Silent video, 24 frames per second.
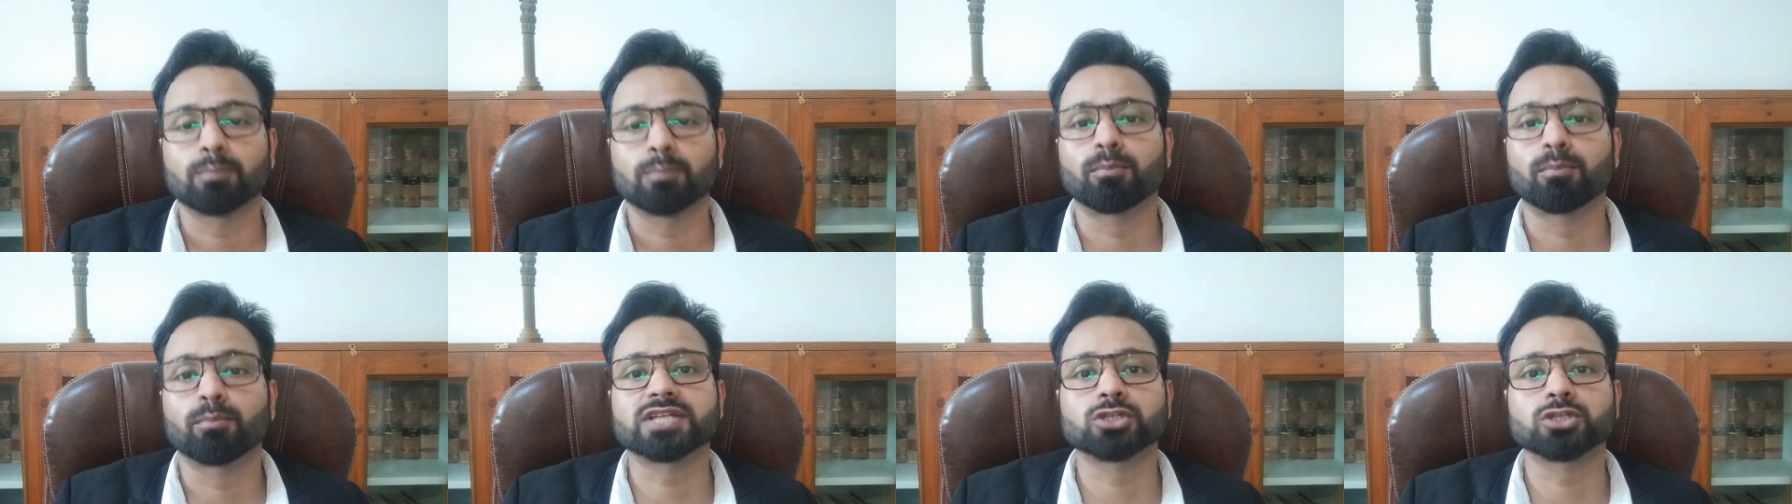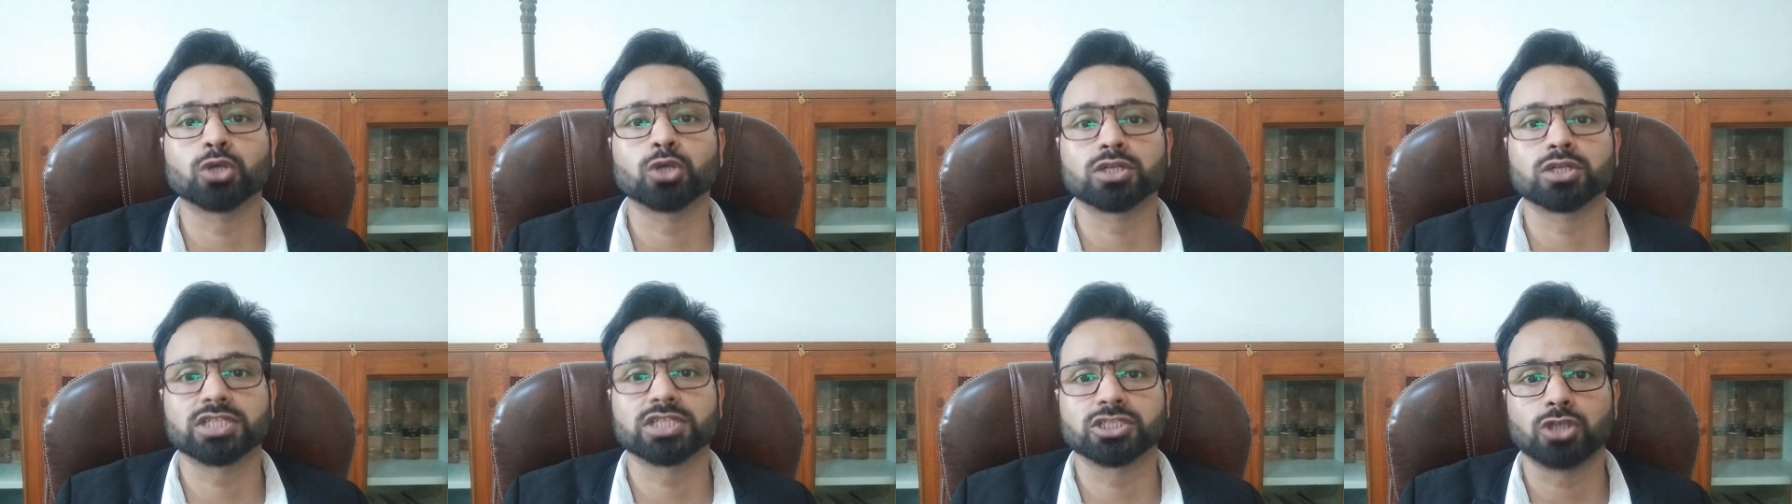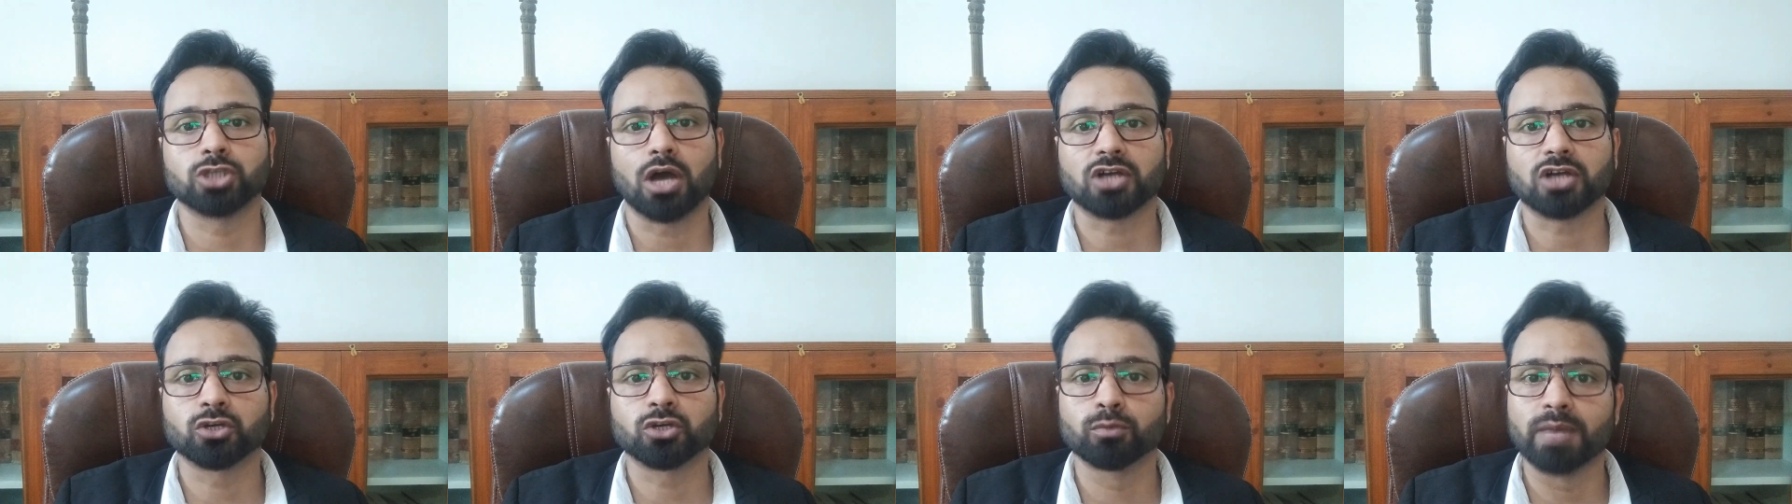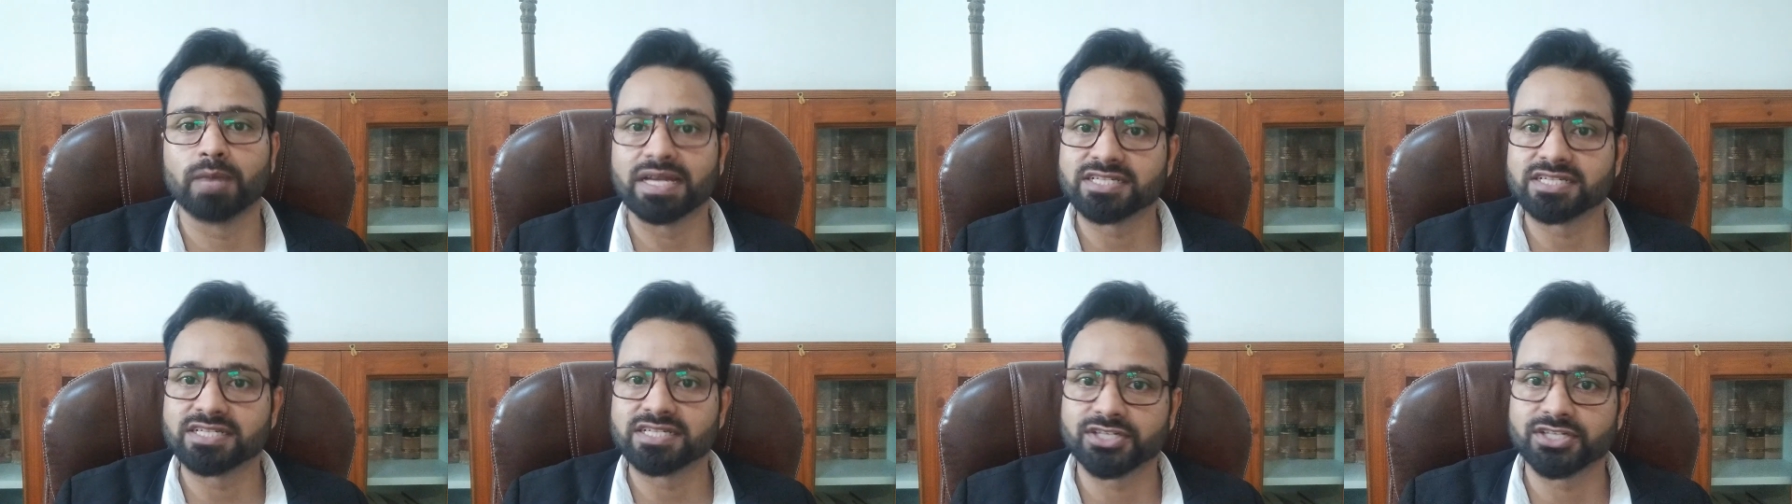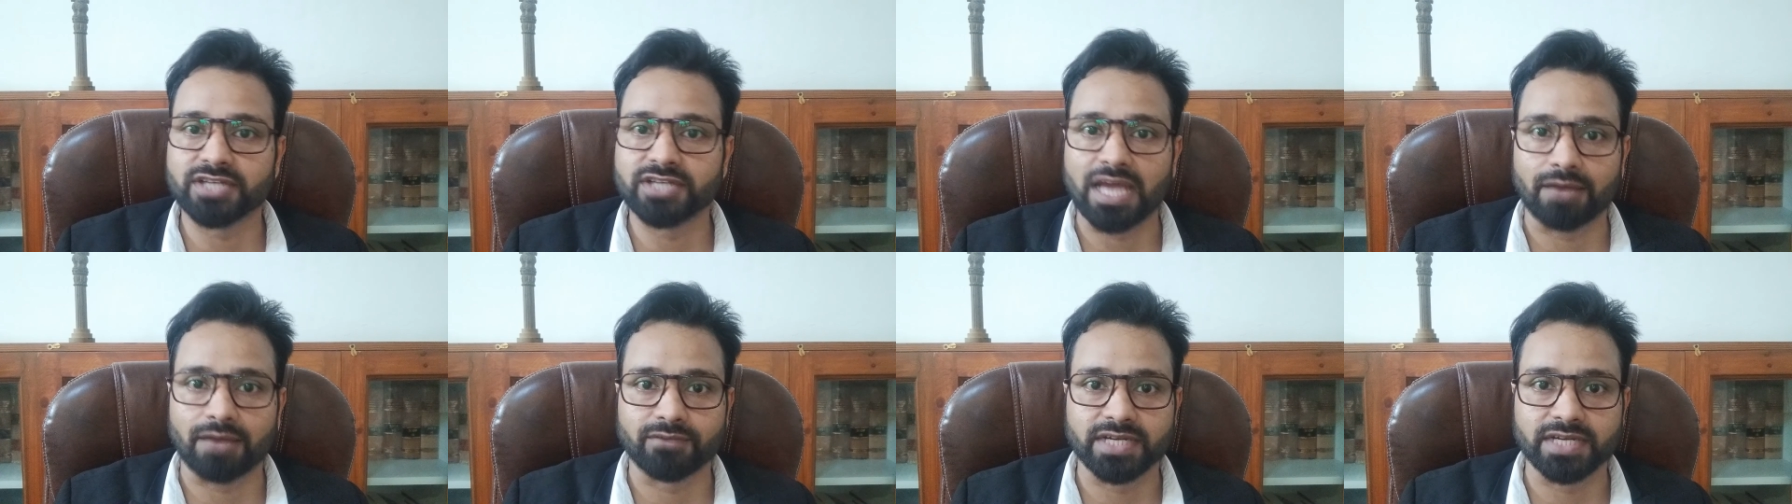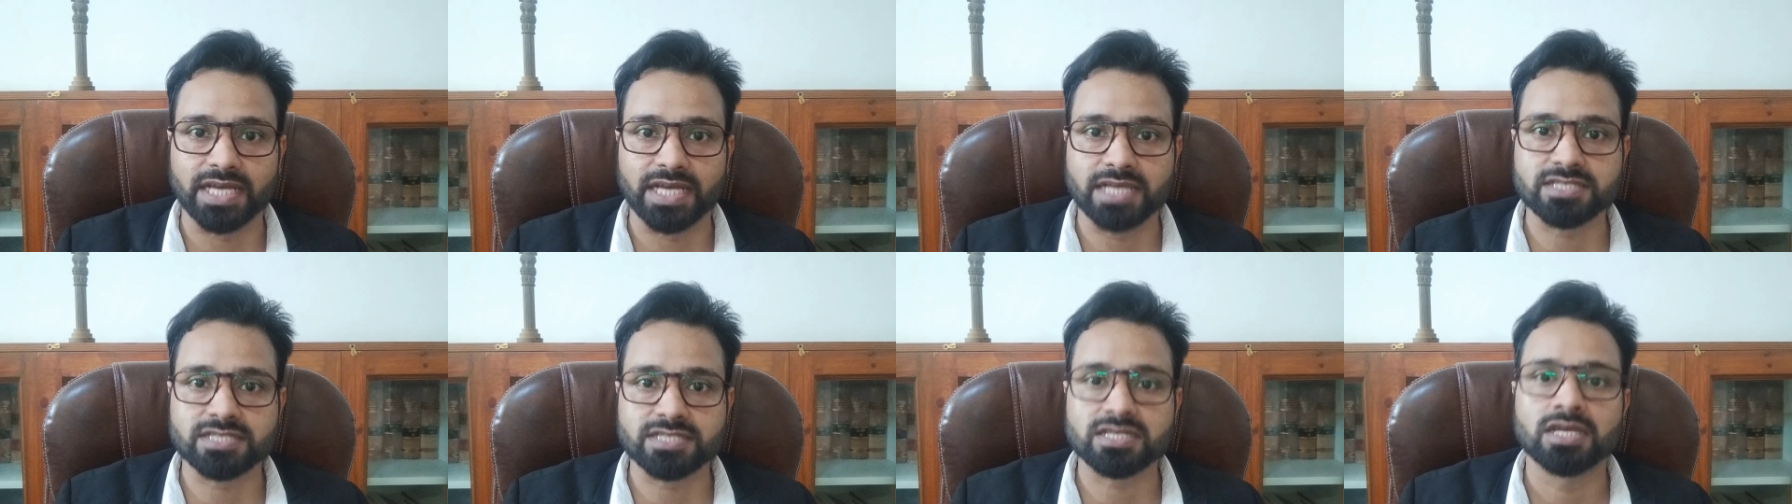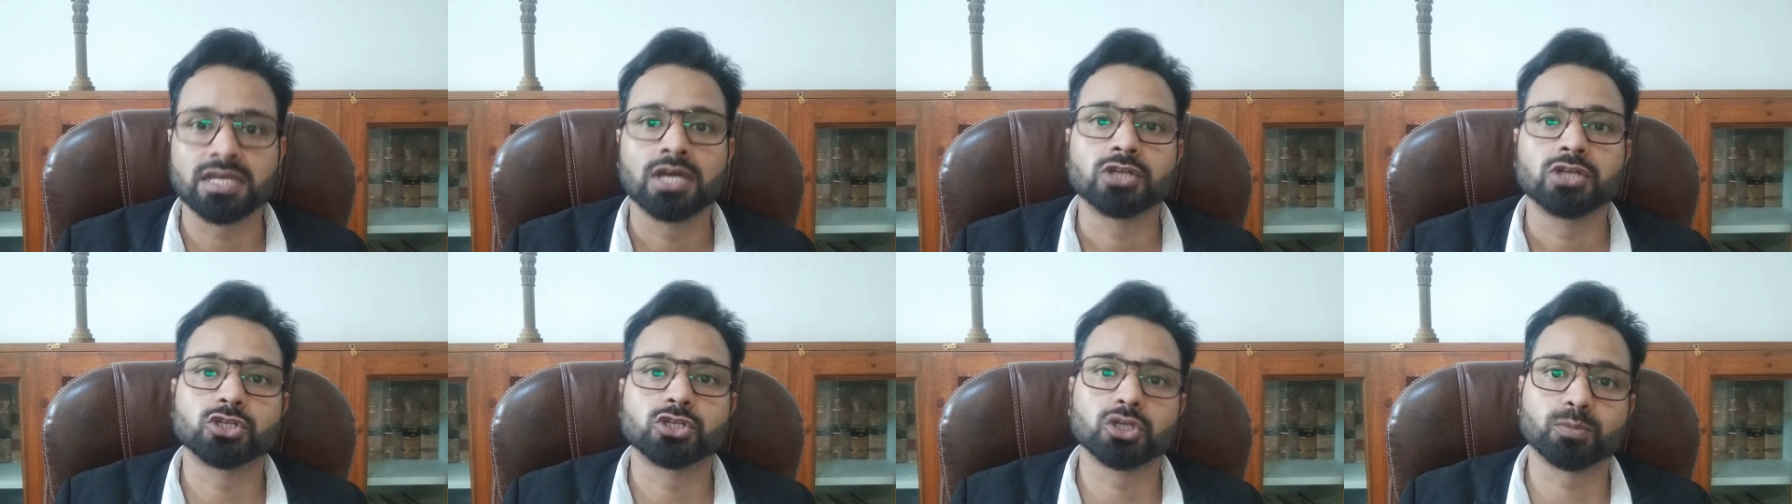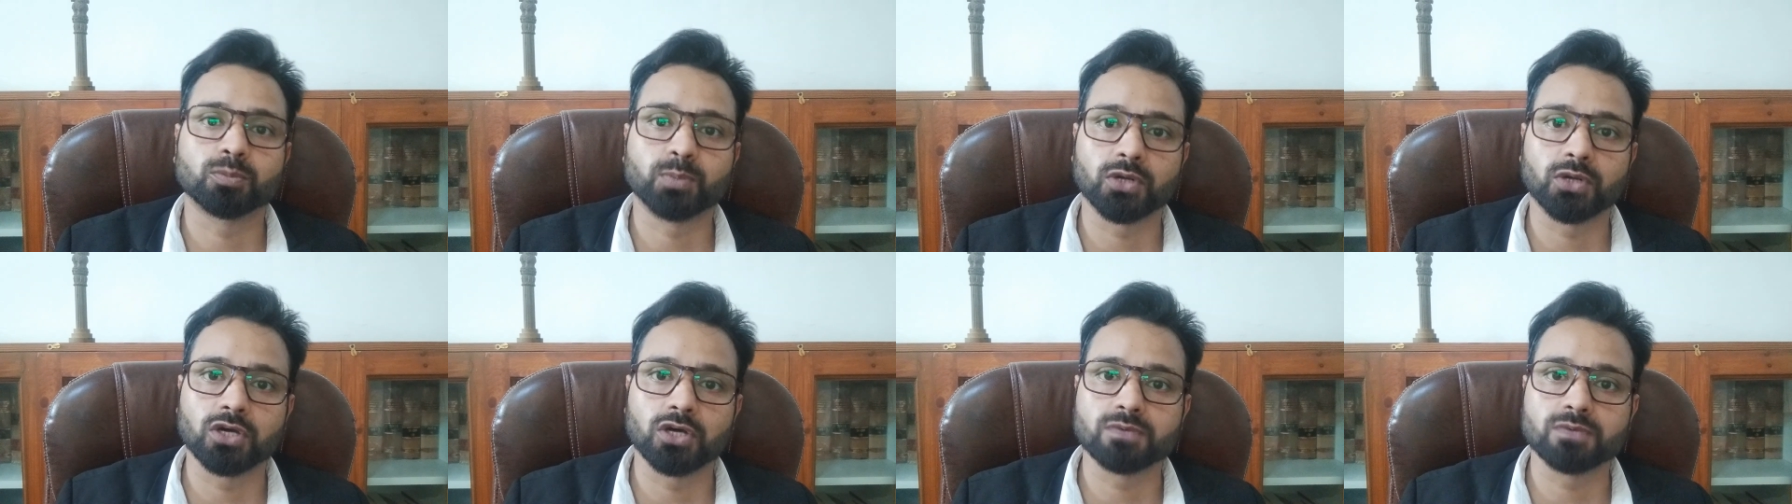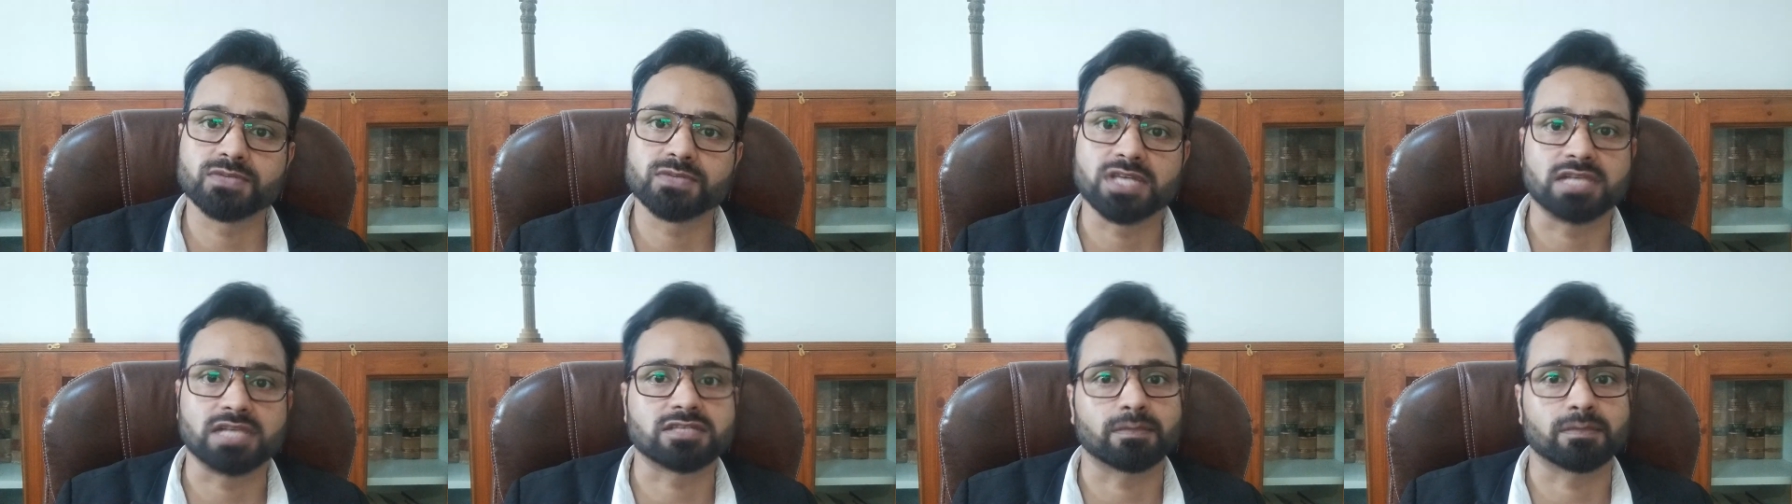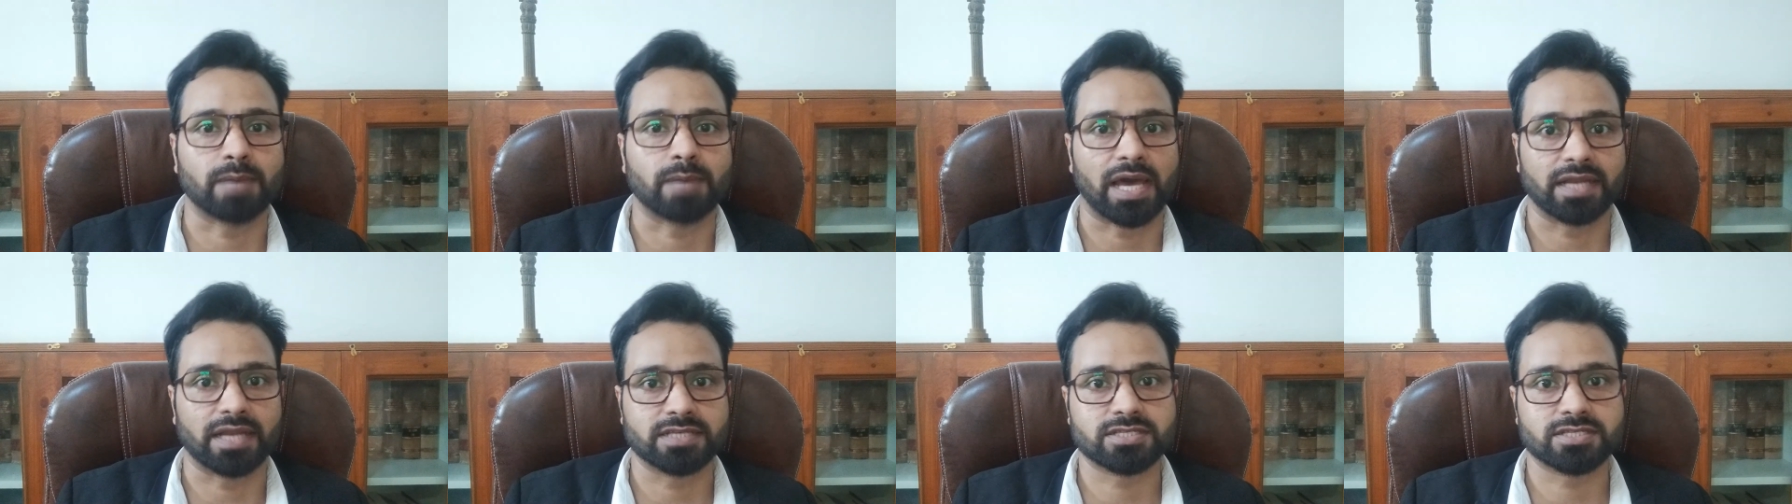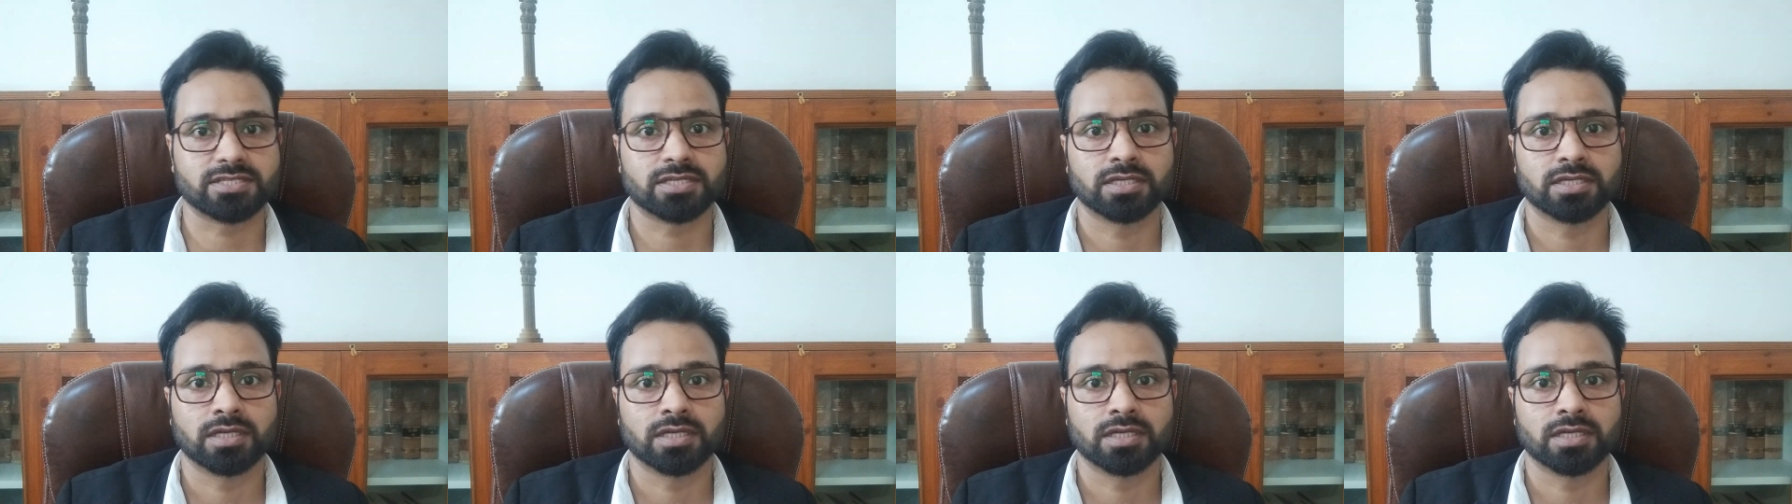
but not a documentary evidence to prove such marriage.